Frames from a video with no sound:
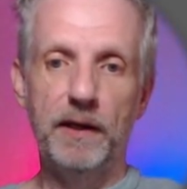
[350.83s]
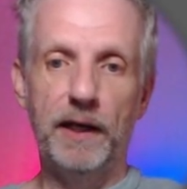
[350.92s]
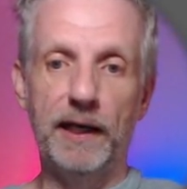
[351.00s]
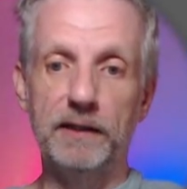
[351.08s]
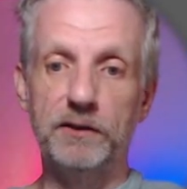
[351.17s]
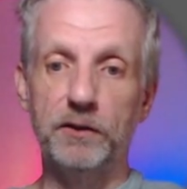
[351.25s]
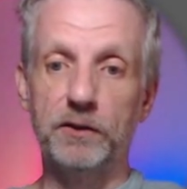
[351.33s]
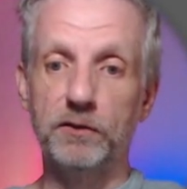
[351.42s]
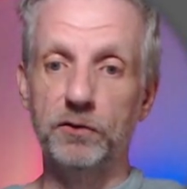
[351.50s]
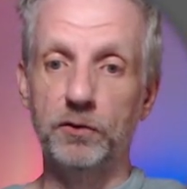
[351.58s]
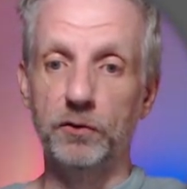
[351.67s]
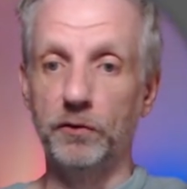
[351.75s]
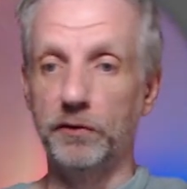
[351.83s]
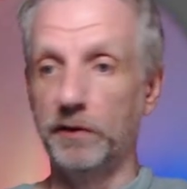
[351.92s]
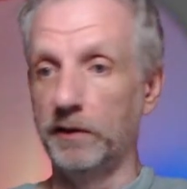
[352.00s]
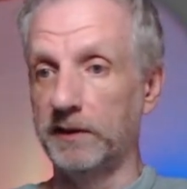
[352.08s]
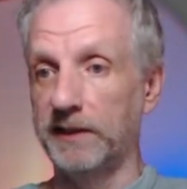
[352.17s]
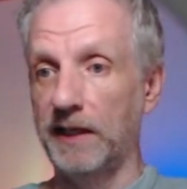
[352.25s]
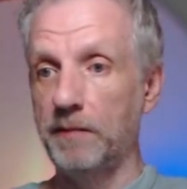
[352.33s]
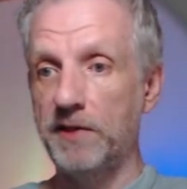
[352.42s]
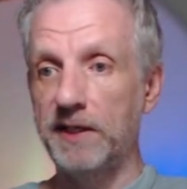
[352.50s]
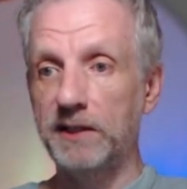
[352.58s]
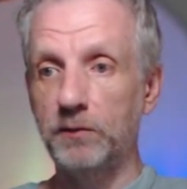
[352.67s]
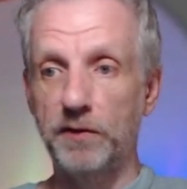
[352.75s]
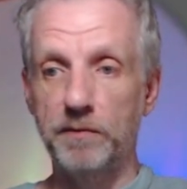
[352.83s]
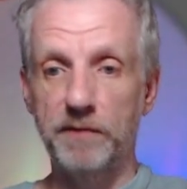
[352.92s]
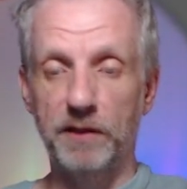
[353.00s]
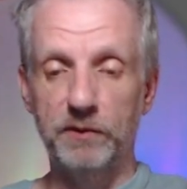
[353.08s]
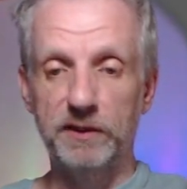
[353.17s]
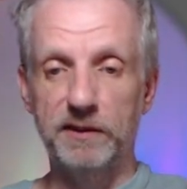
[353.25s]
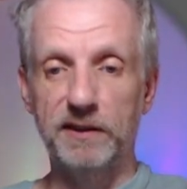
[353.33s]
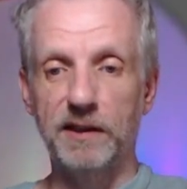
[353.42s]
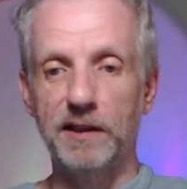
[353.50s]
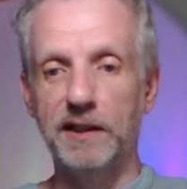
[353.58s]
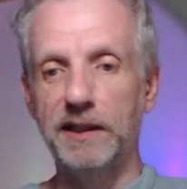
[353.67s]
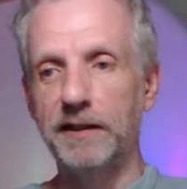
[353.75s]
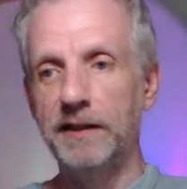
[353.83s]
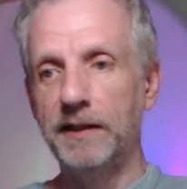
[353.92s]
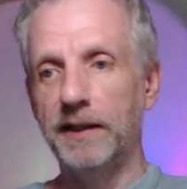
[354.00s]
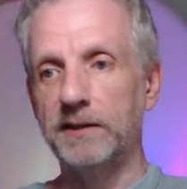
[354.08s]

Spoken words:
And you can do the same things with him that we did earlier.